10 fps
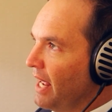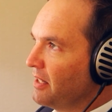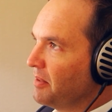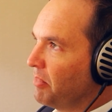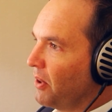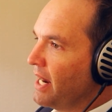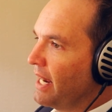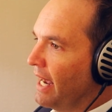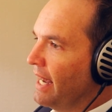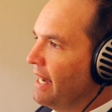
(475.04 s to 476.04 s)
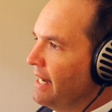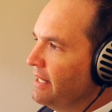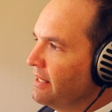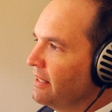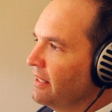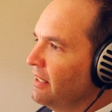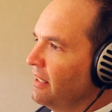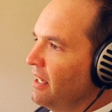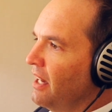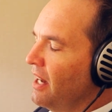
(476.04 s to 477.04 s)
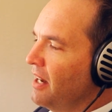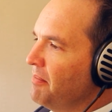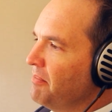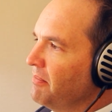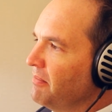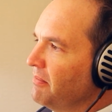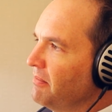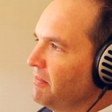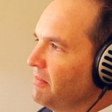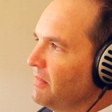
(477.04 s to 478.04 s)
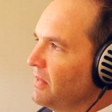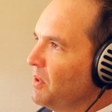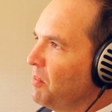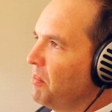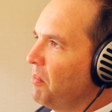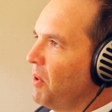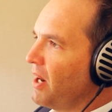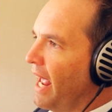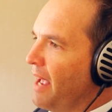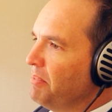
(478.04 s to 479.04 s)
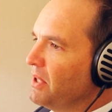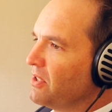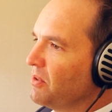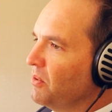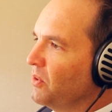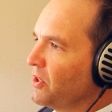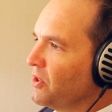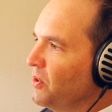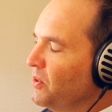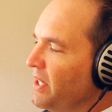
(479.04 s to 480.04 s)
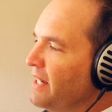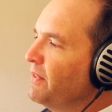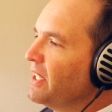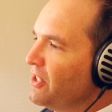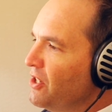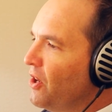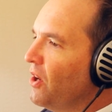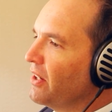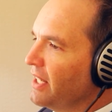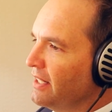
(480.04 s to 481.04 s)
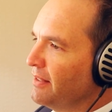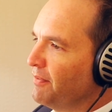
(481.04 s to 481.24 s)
had to brake hard, you know, what happens to all the tools if it's not in